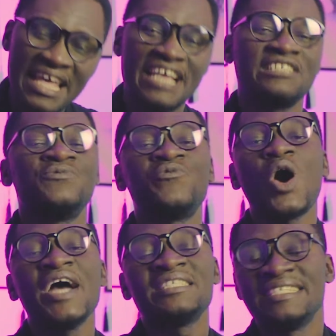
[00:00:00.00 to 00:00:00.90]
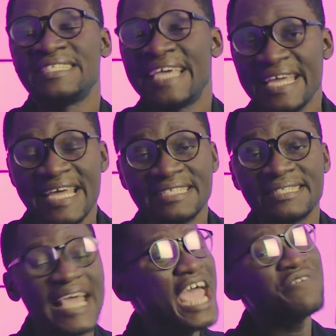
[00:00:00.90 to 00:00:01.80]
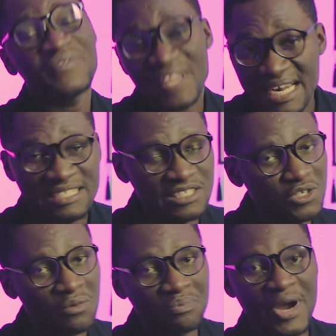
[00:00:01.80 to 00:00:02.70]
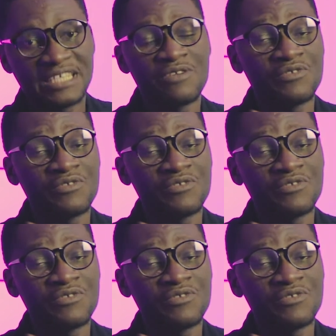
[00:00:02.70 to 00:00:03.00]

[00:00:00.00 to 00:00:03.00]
His voice, his cadence, everything is just on point.